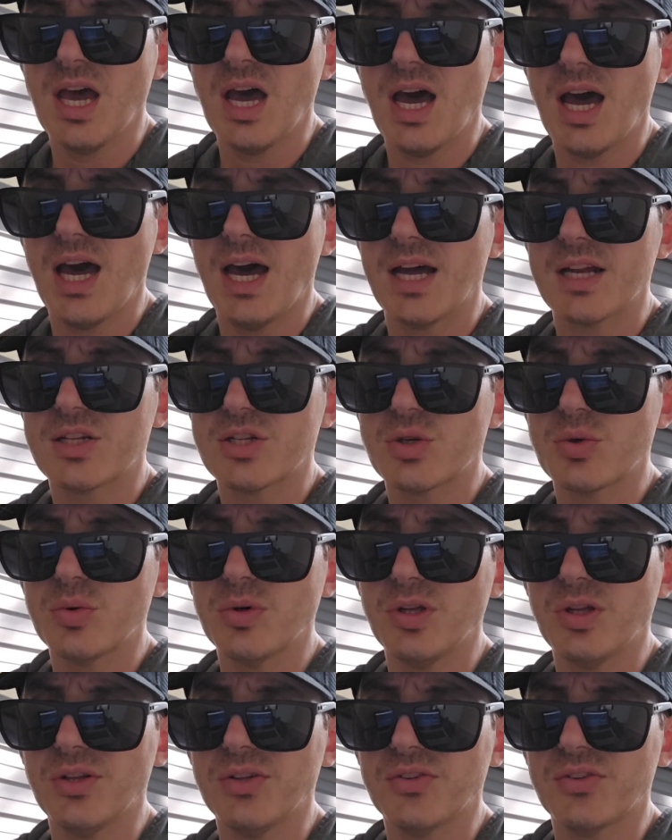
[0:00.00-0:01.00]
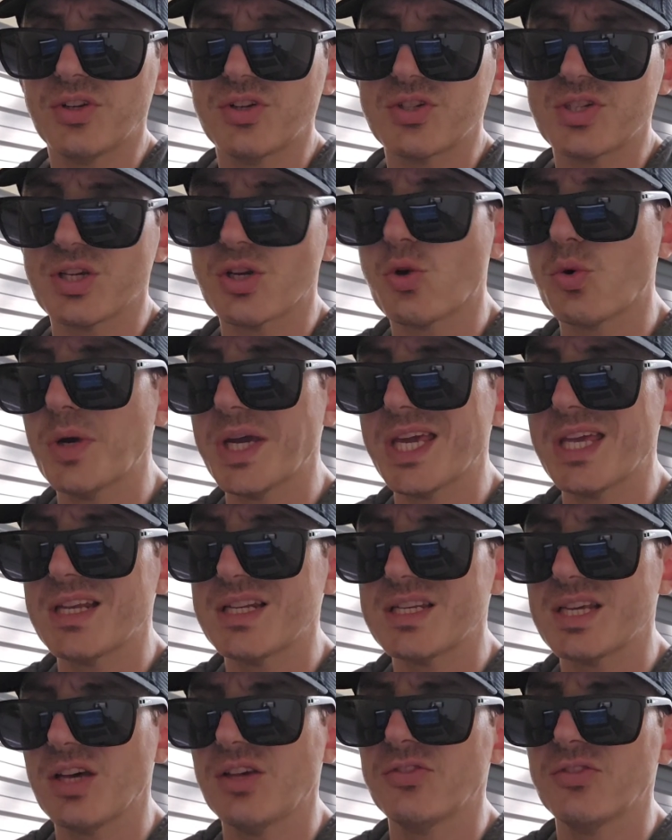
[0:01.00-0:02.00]
uh, Tools, there's a quick
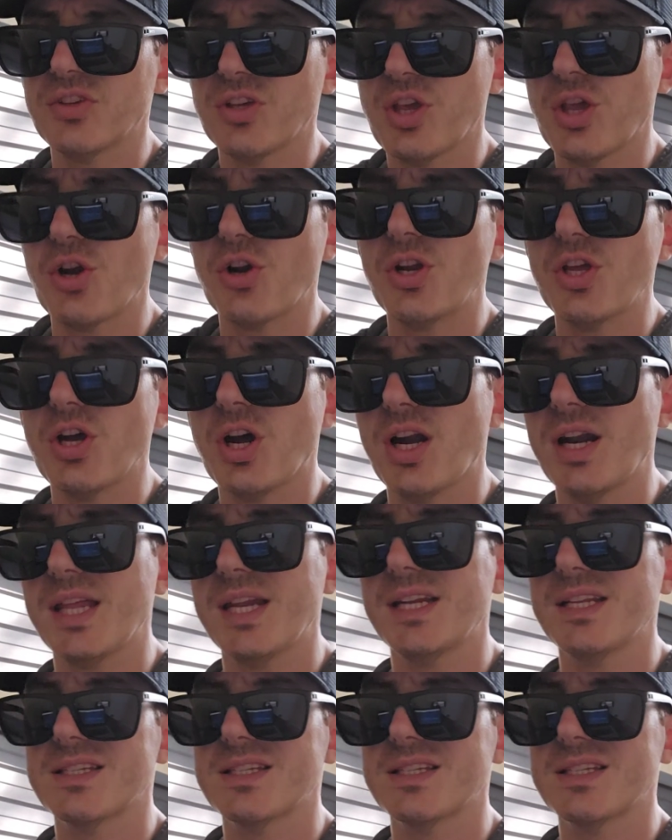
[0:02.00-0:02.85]
Intel security audit.